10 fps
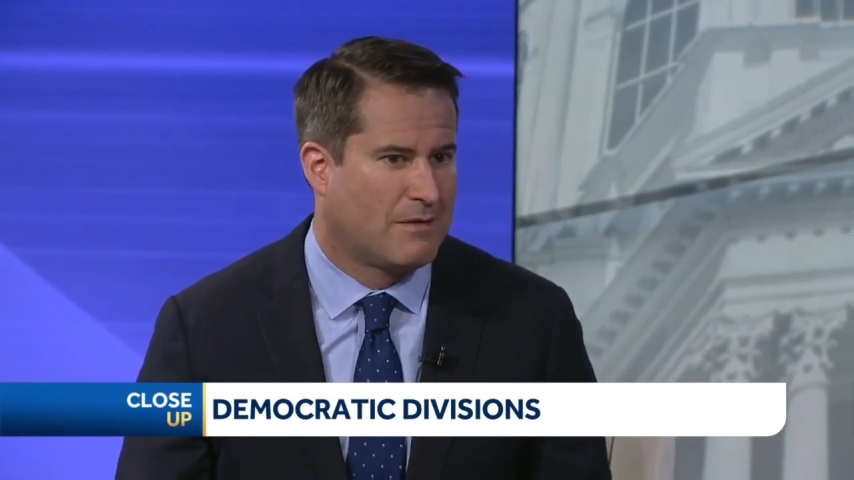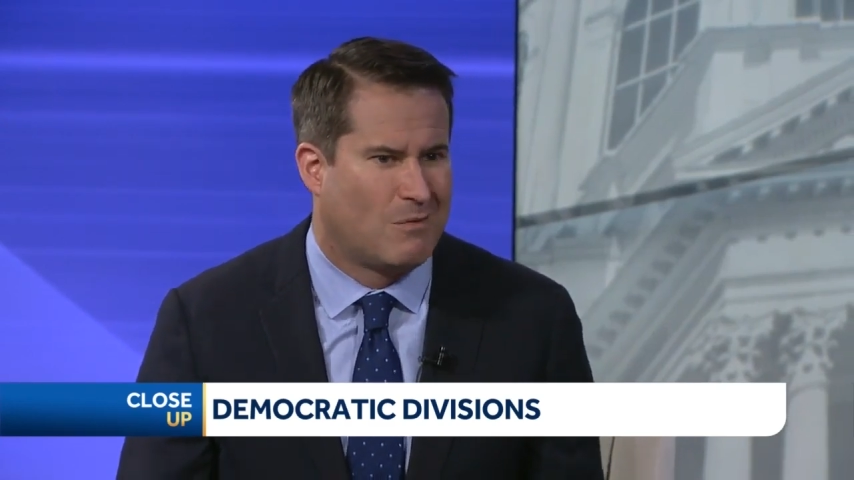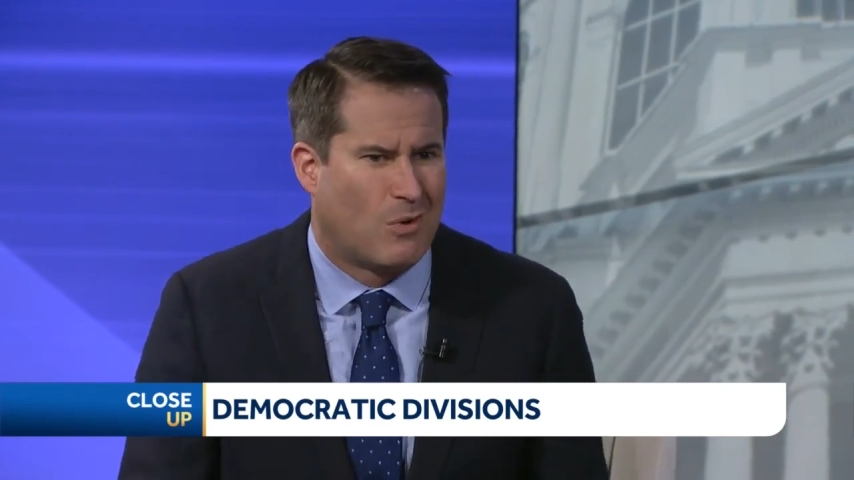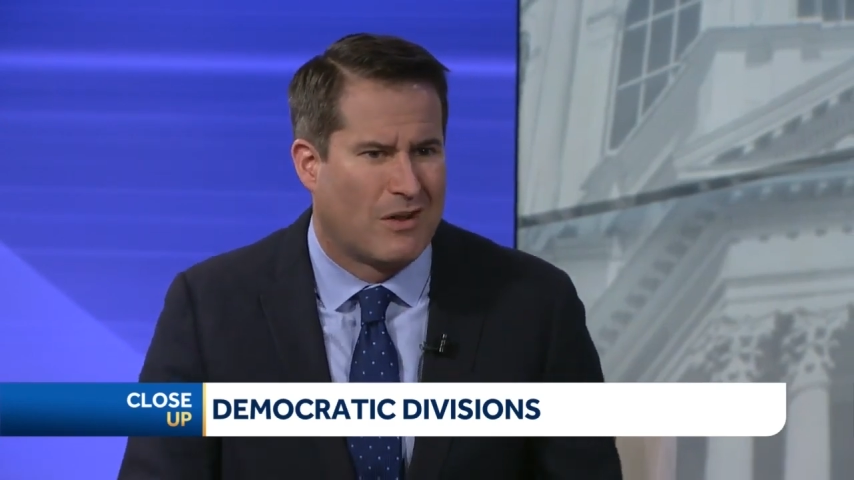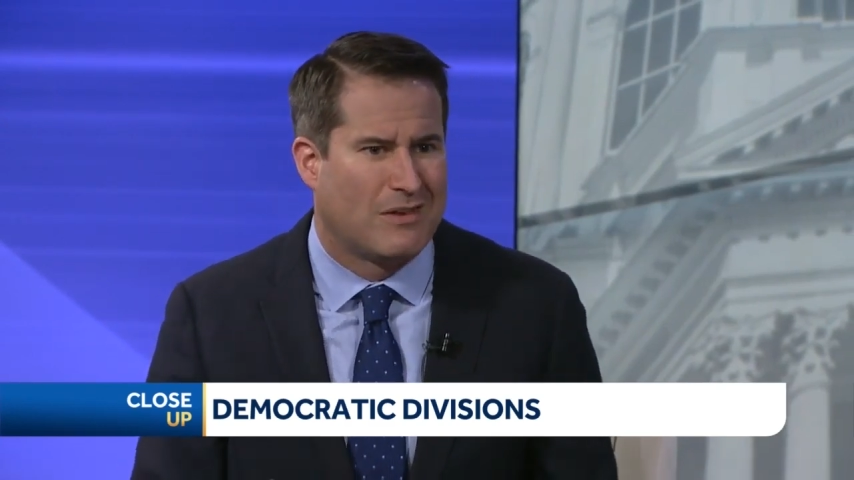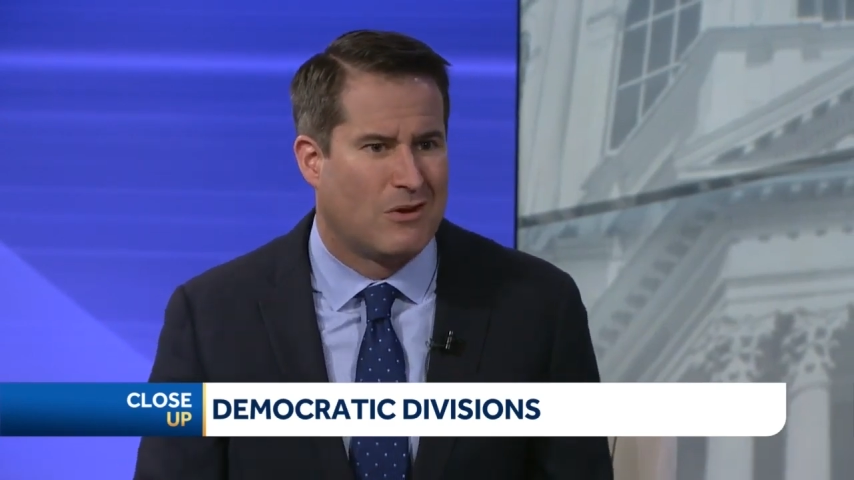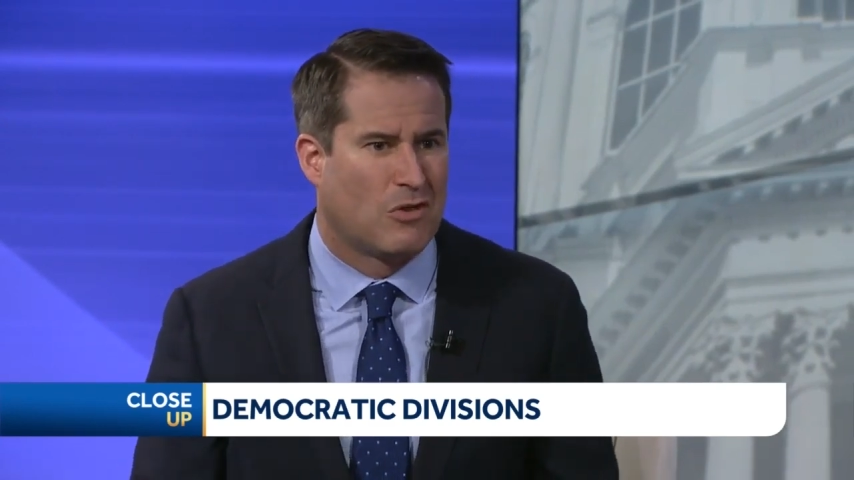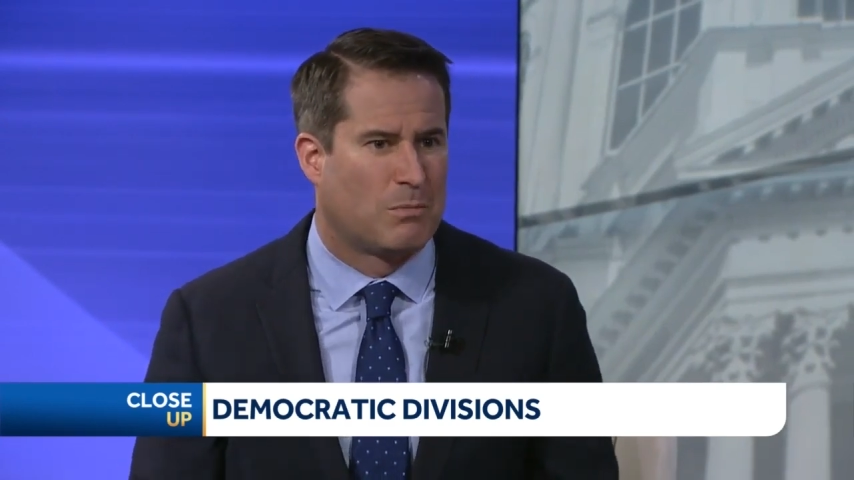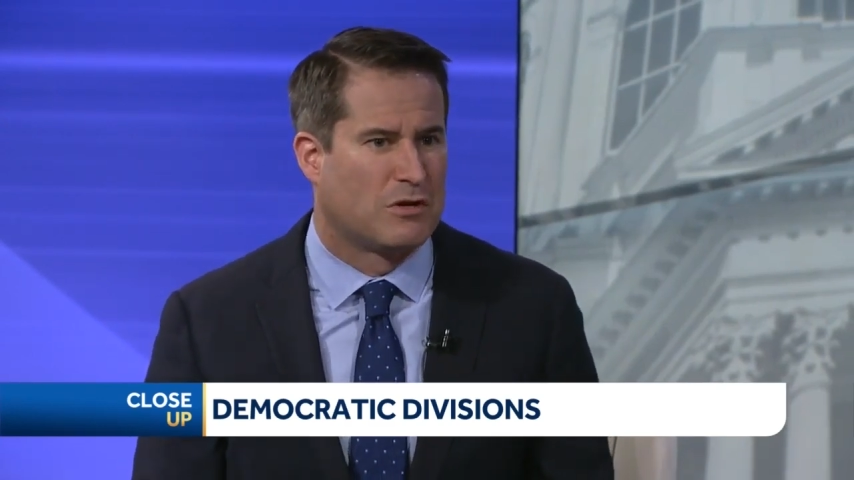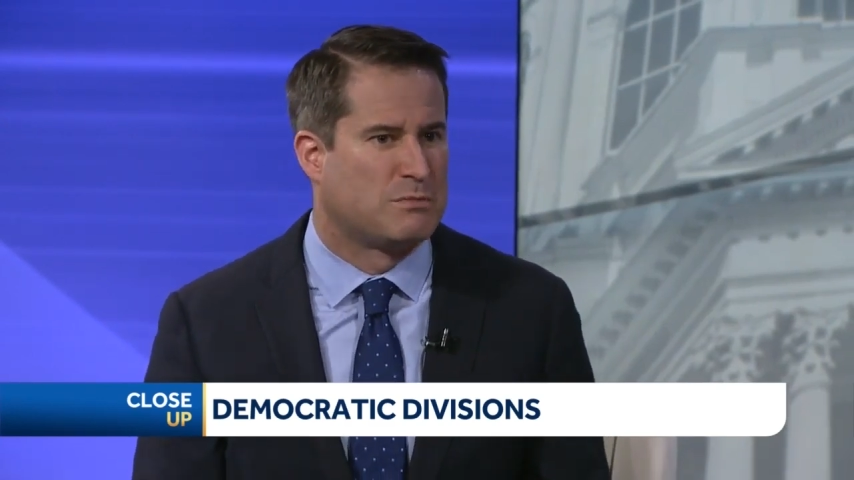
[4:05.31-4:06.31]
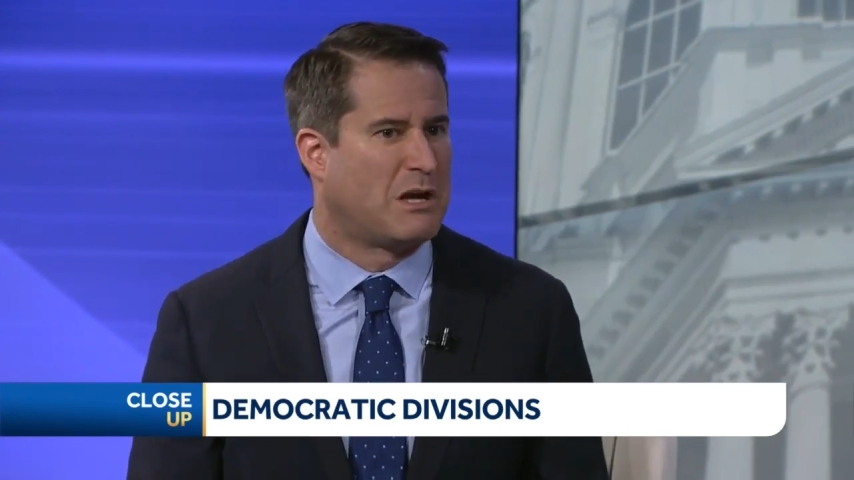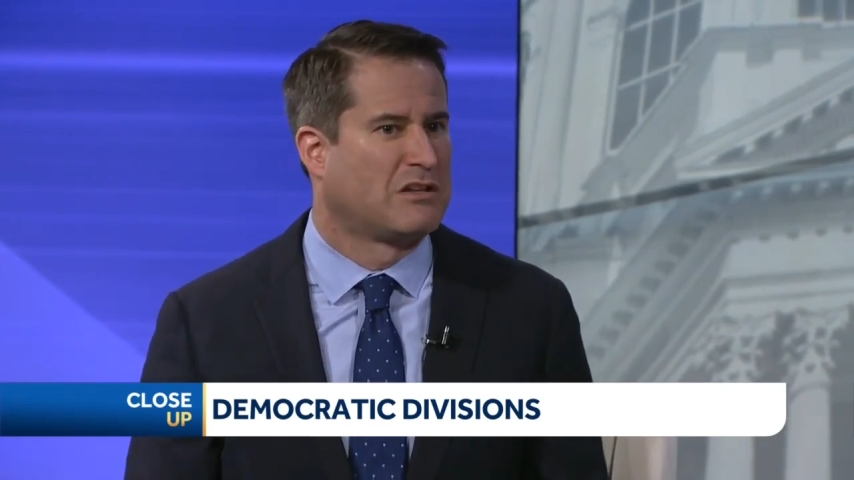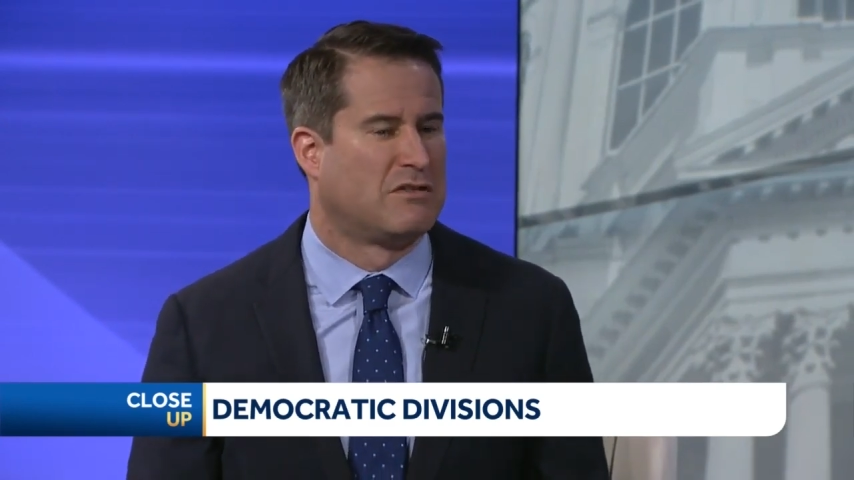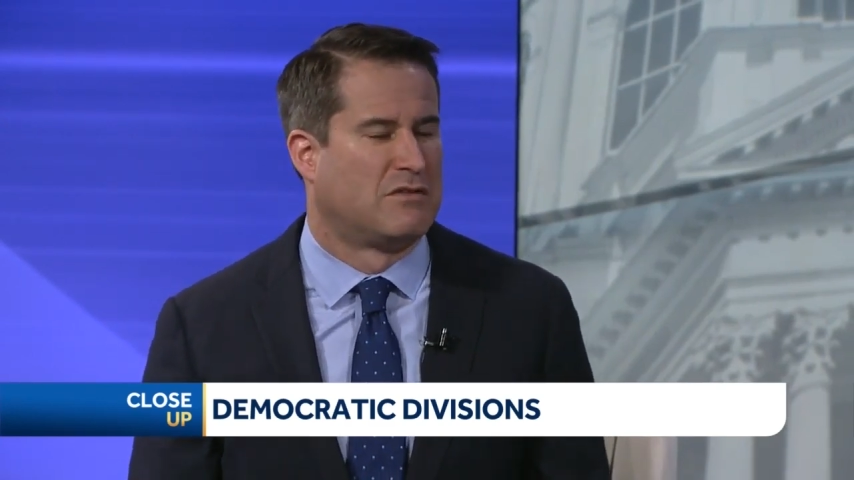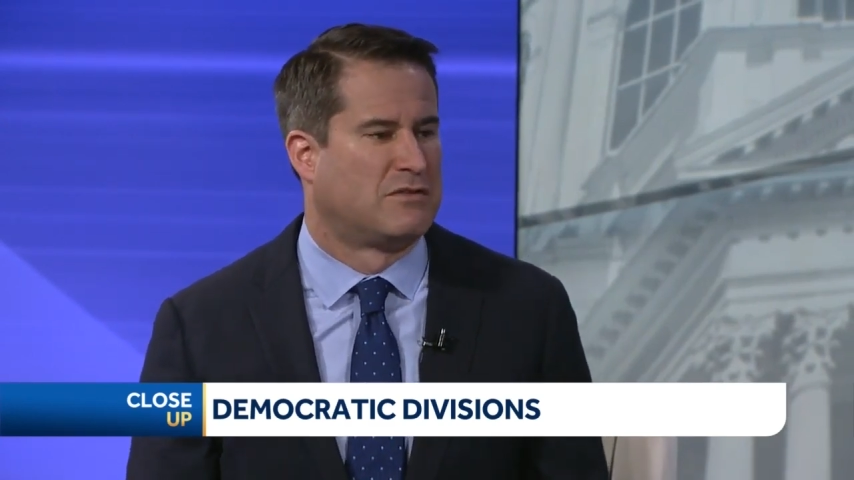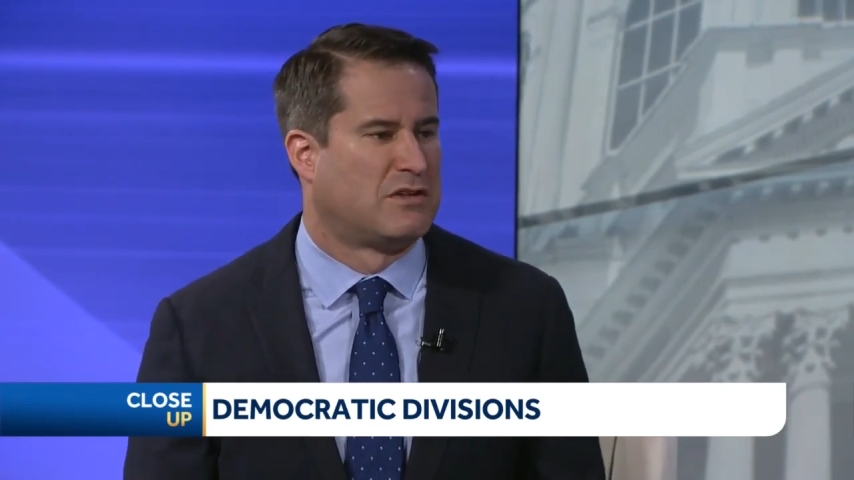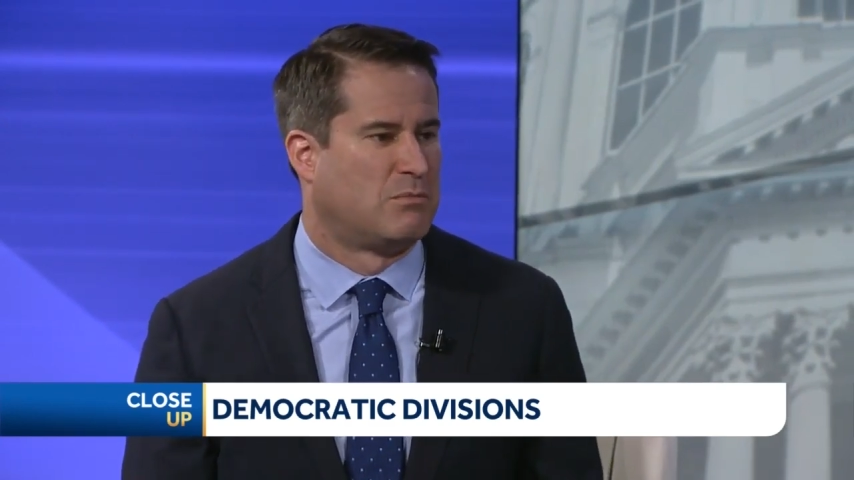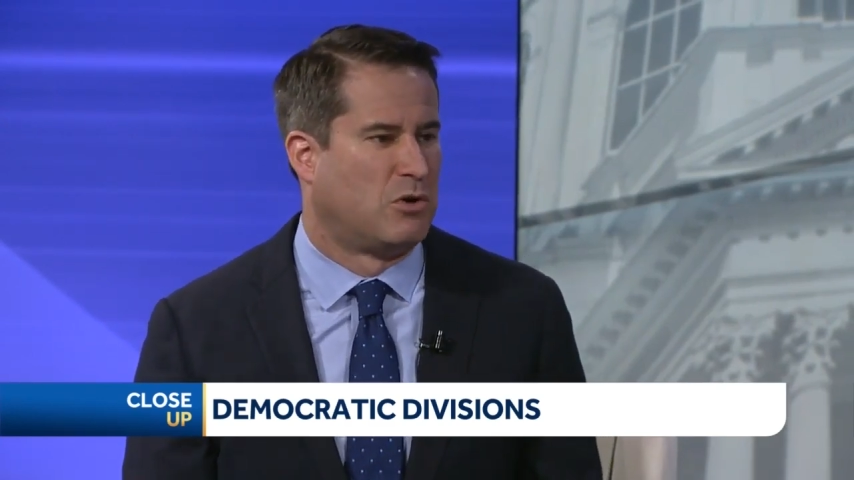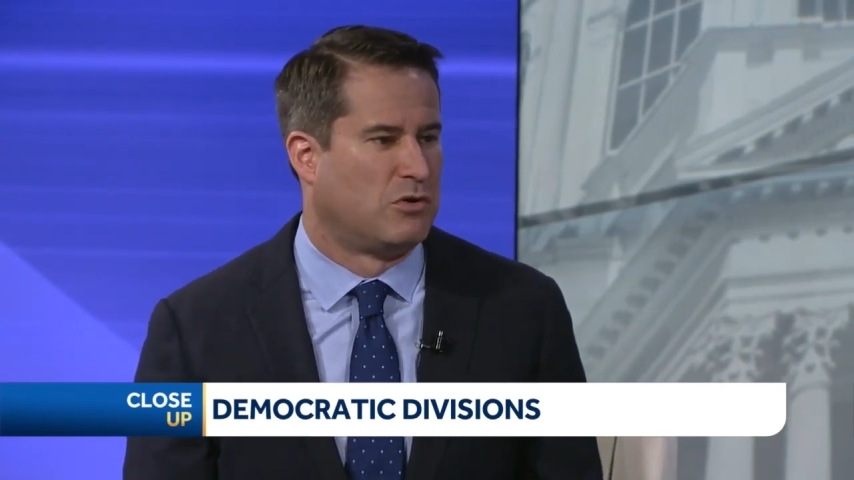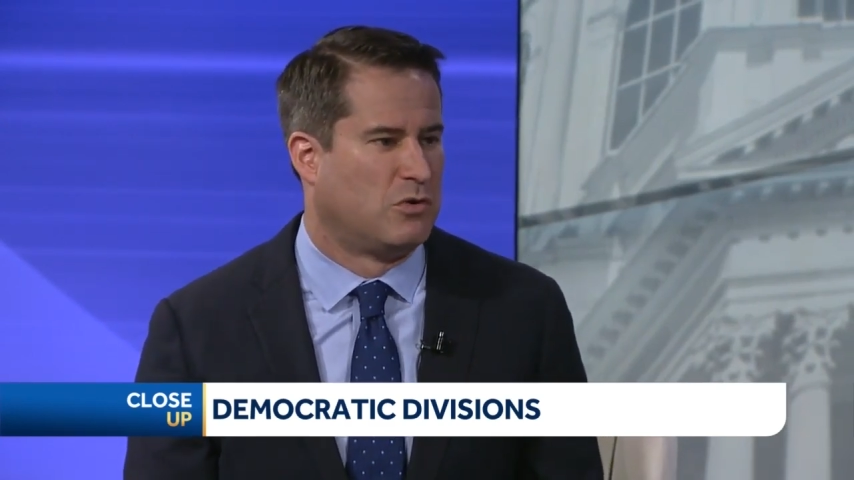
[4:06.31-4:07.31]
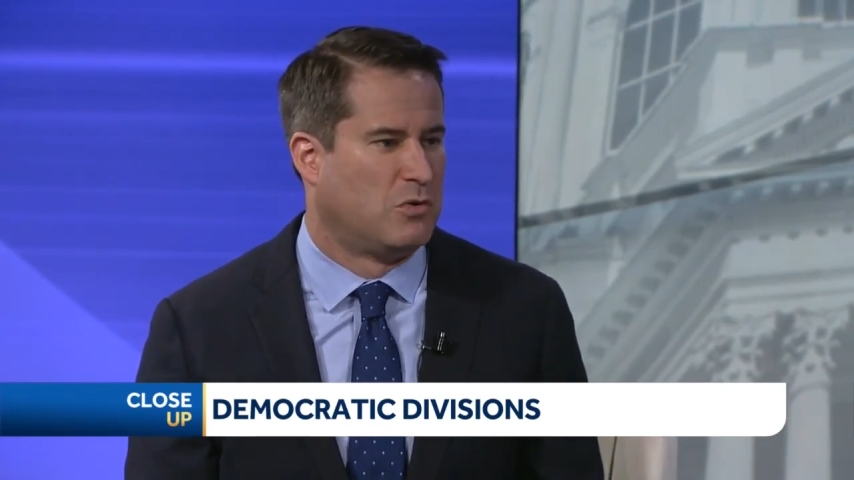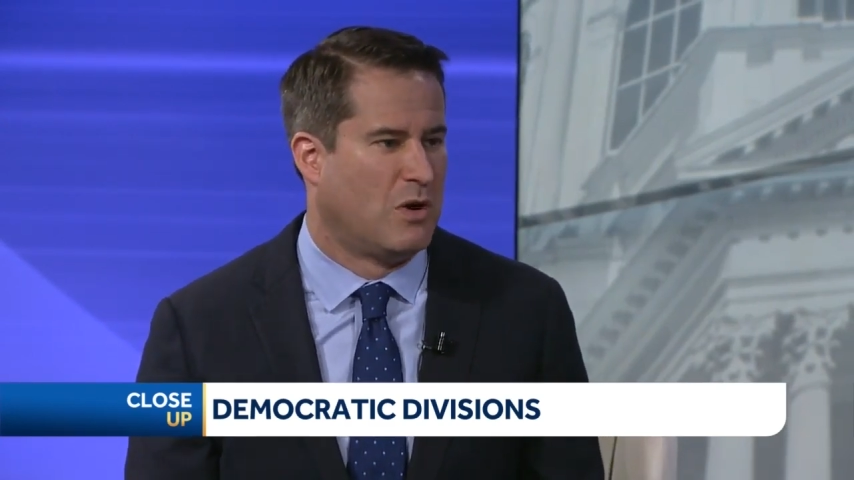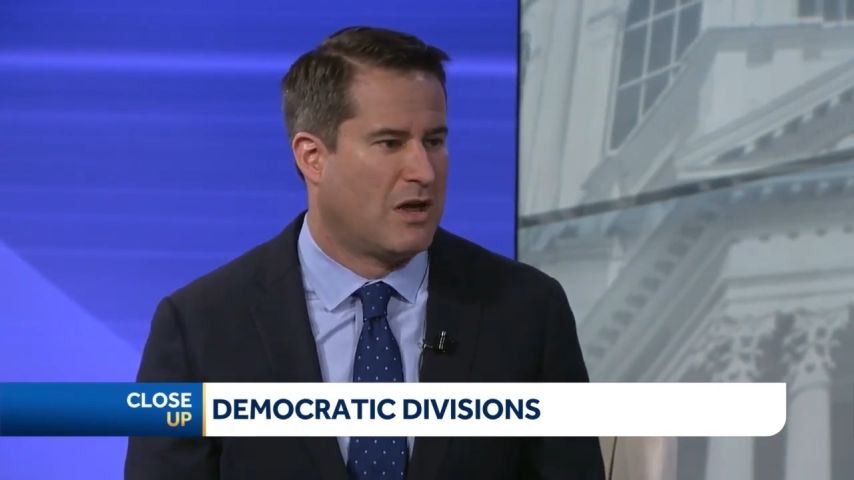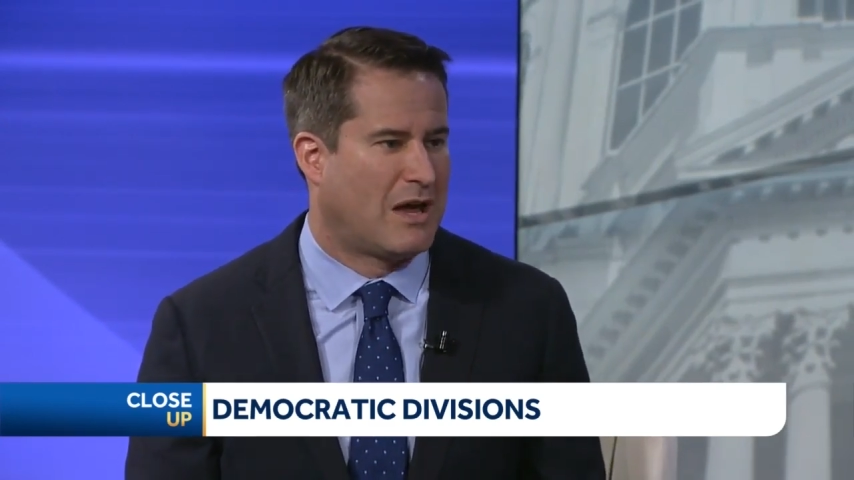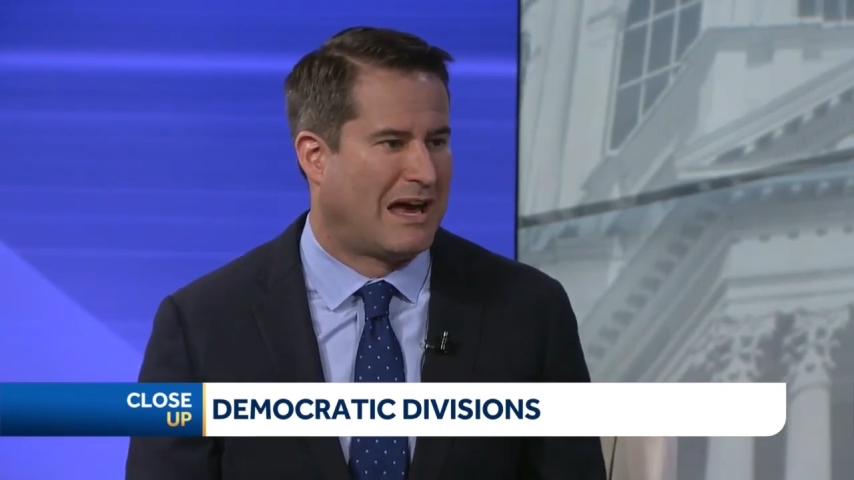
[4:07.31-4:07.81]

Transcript: They wanted to hear the perspective of someone who